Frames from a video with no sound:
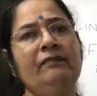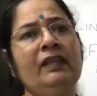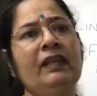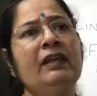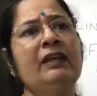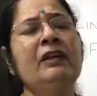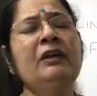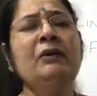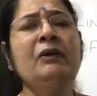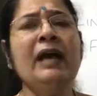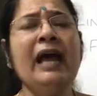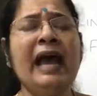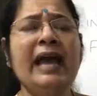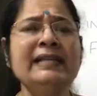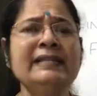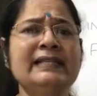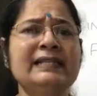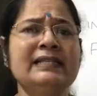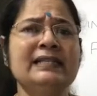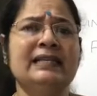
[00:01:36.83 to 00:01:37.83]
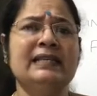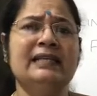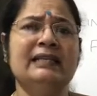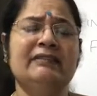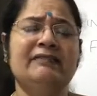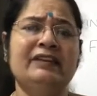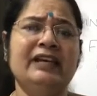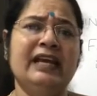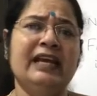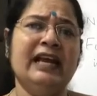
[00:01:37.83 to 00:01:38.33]
Now as
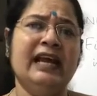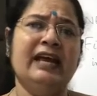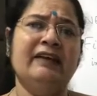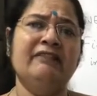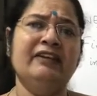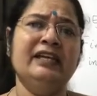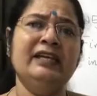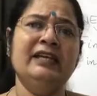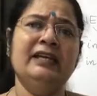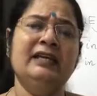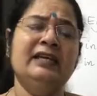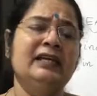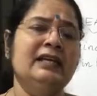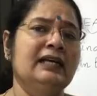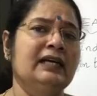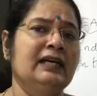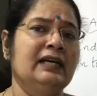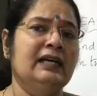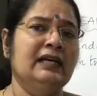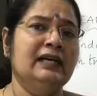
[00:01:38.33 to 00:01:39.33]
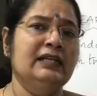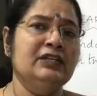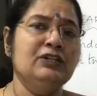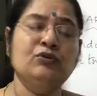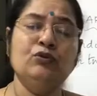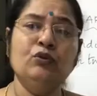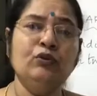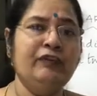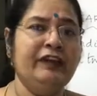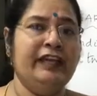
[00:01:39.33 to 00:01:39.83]
we are having
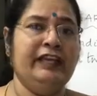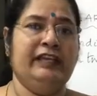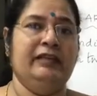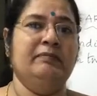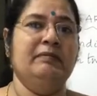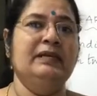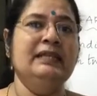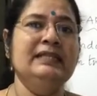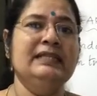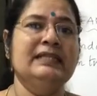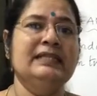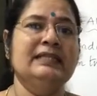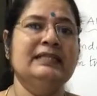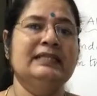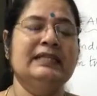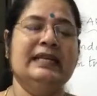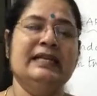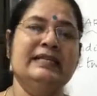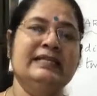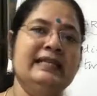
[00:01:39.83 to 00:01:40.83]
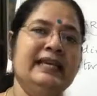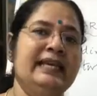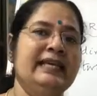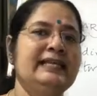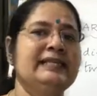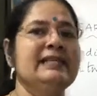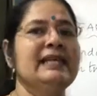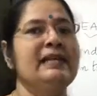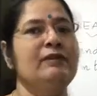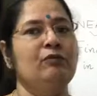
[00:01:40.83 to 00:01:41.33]
two variables, that is
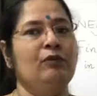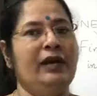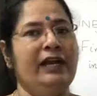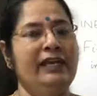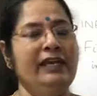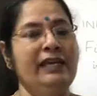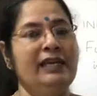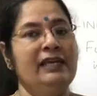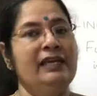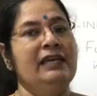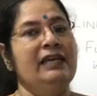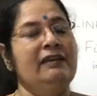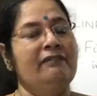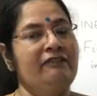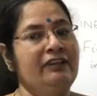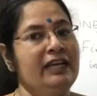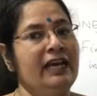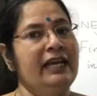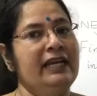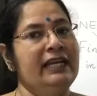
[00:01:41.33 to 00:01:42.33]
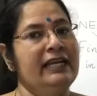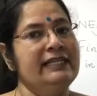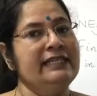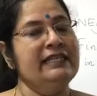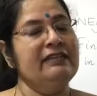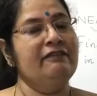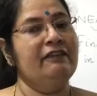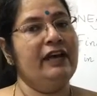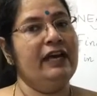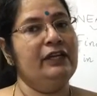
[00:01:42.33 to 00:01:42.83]
x and y, we are getting
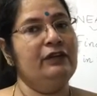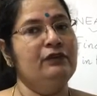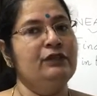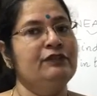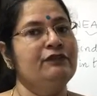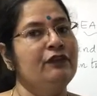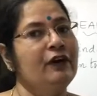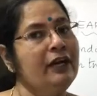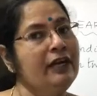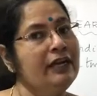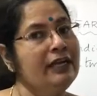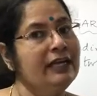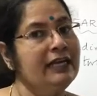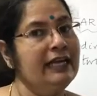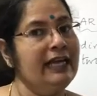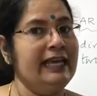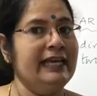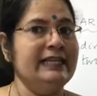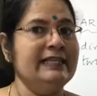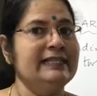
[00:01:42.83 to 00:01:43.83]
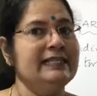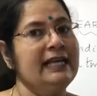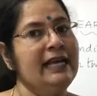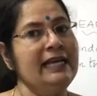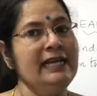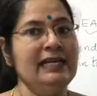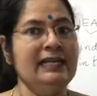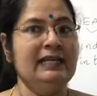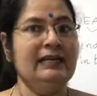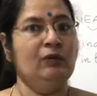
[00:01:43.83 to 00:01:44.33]
values for x and
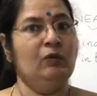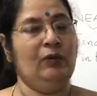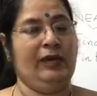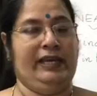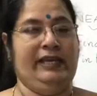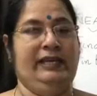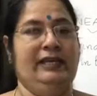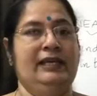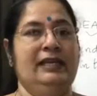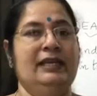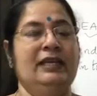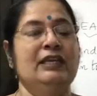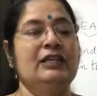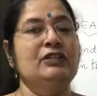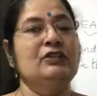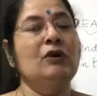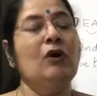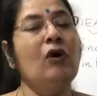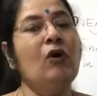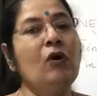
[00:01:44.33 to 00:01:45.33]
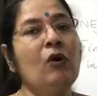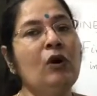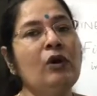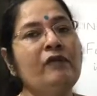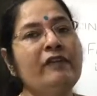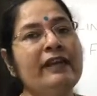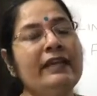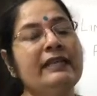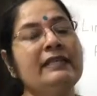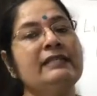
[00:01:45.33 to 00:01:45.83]
y. So
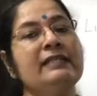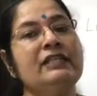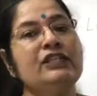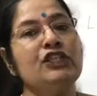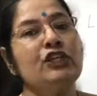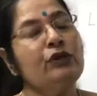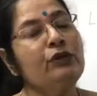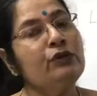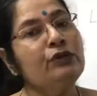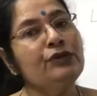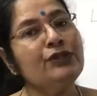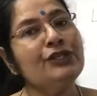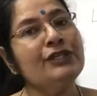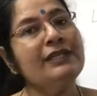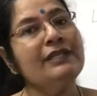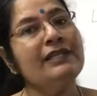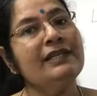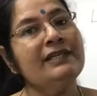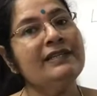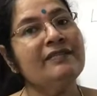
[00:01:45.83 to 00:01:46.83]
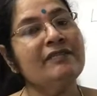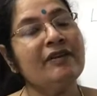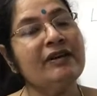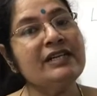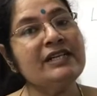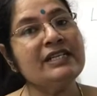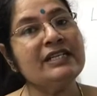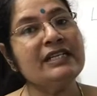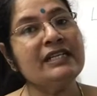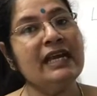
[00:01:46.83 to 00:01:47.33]
always the solution is
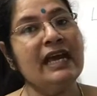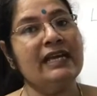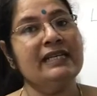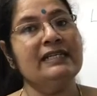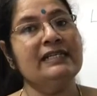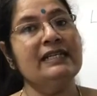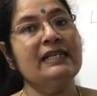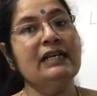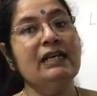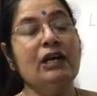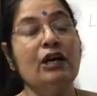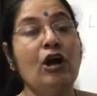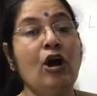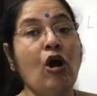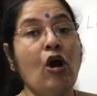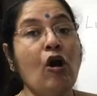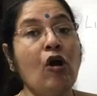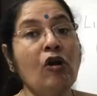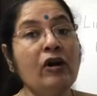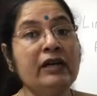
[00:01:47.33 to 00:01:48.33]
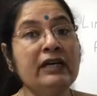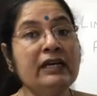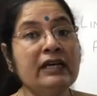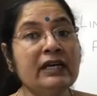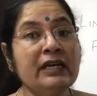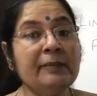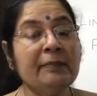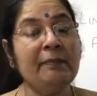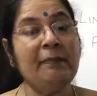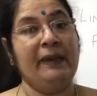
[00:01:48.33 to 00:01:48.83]
written as a
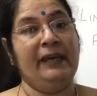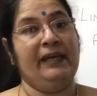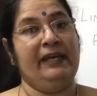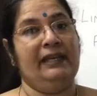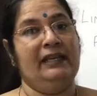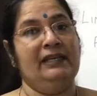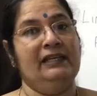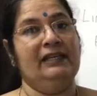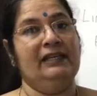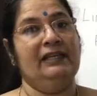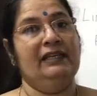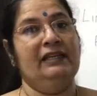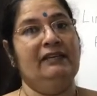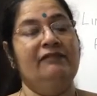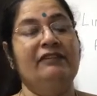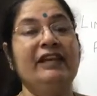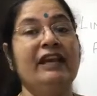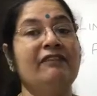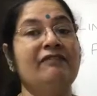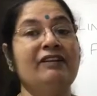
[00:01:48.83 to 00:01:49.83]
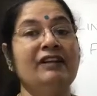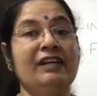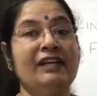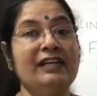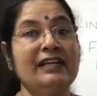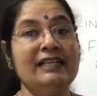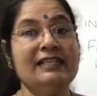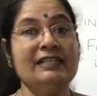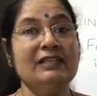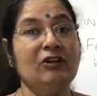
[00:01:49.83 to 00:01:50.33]
ordered pair. We have learned
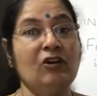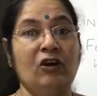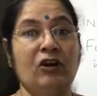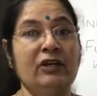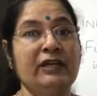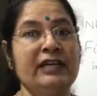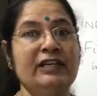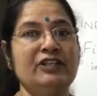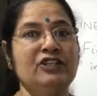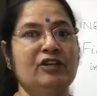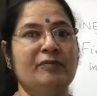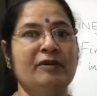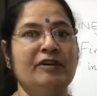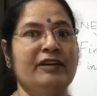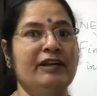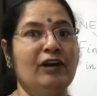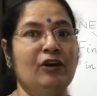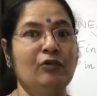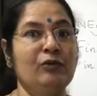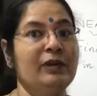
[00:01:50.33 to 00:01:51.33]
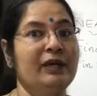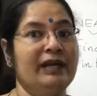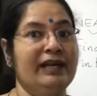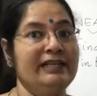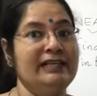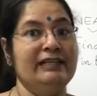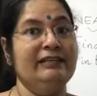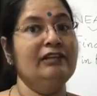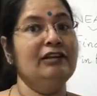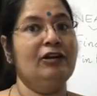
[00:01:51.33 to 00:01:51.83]
as in coordinate geometry how we are
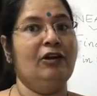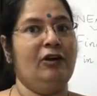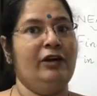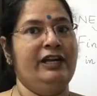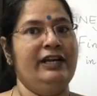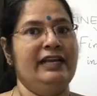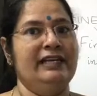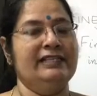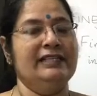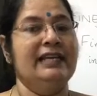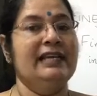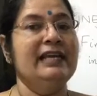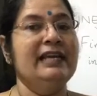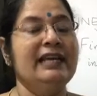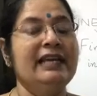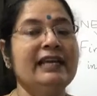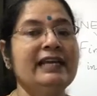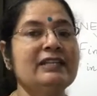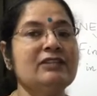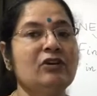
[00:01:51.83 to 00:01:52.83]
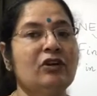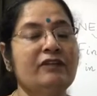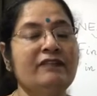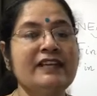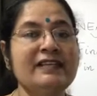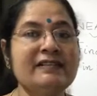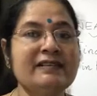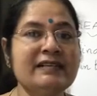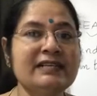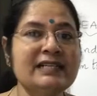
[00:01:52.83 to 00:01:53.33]
writing the coordinates. It is
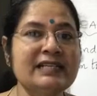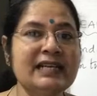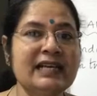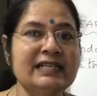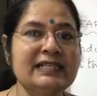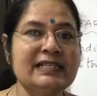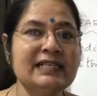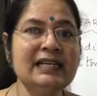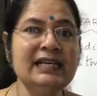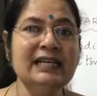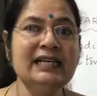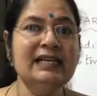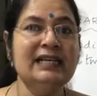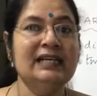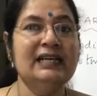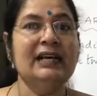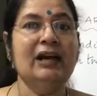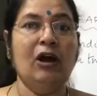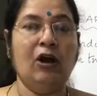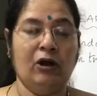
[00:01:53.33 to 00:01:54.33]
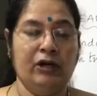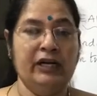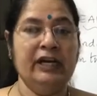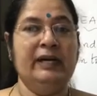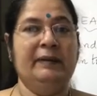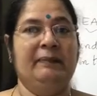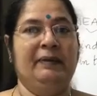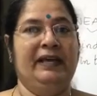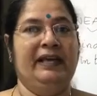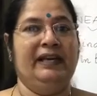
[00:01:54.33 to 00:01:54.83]
always written as a ordered
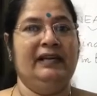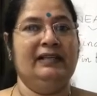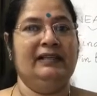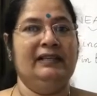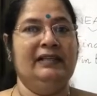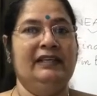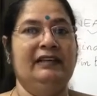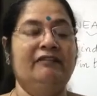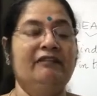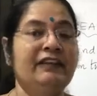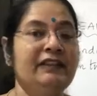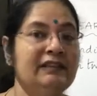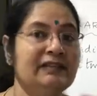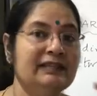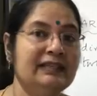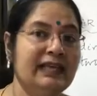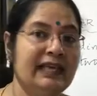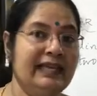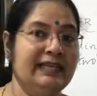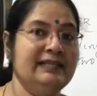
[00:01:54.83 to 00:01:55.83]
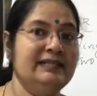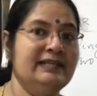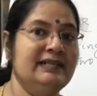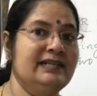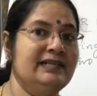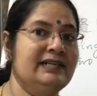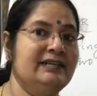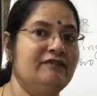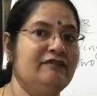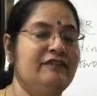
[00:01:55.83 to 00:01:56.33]
pair, with x
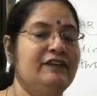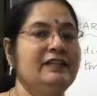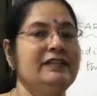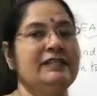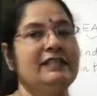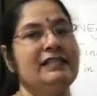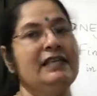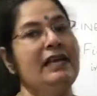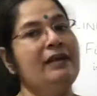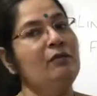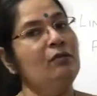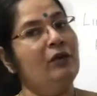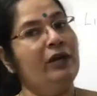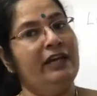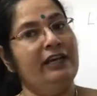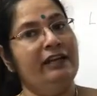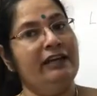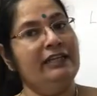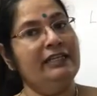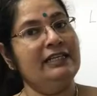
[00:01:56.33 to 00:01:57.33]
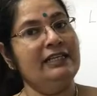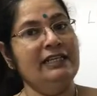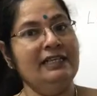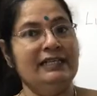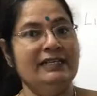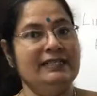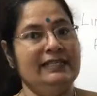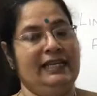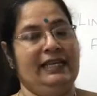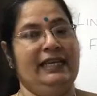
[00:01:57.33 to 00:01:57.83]
written first and y written
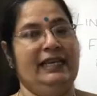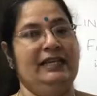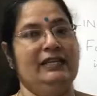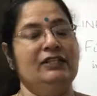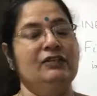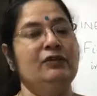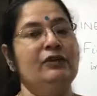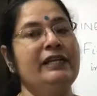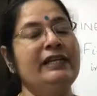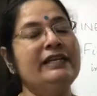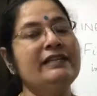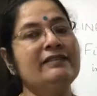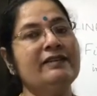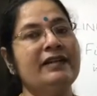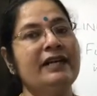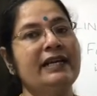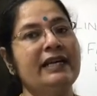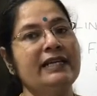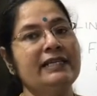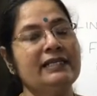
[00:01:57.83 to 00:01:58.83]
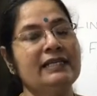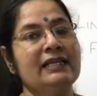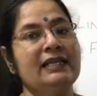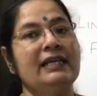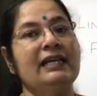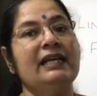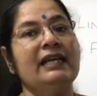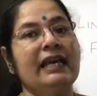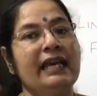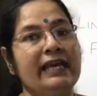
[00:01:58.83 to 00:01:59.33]
second. So it is written as
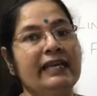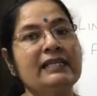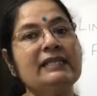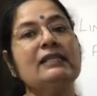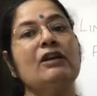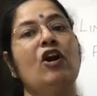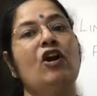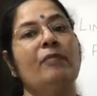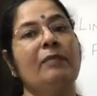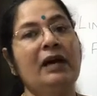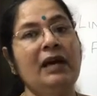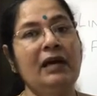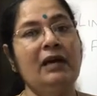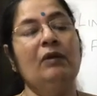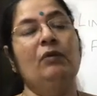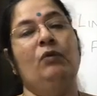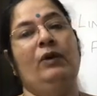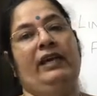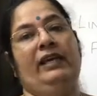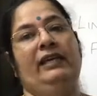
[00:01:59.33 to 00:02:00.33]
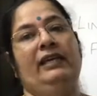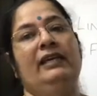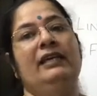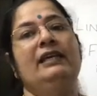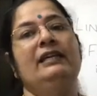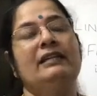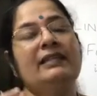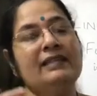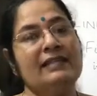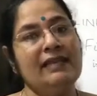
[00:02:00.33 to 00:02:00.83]
x comma y.
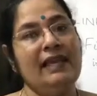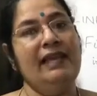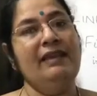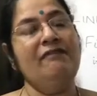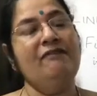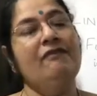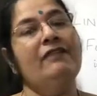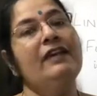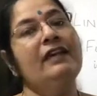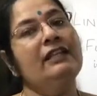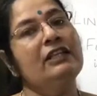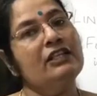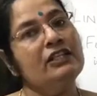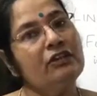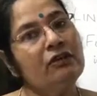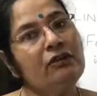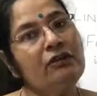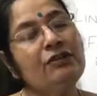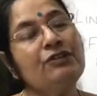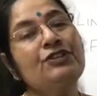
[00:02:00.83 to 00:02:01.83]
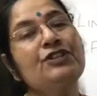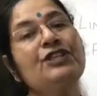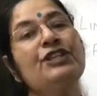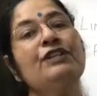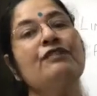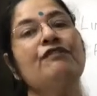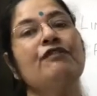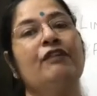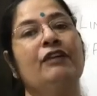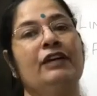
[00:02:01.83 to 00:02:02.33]
The same way the solution
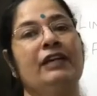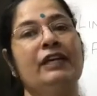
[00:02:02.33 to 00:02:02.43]
for a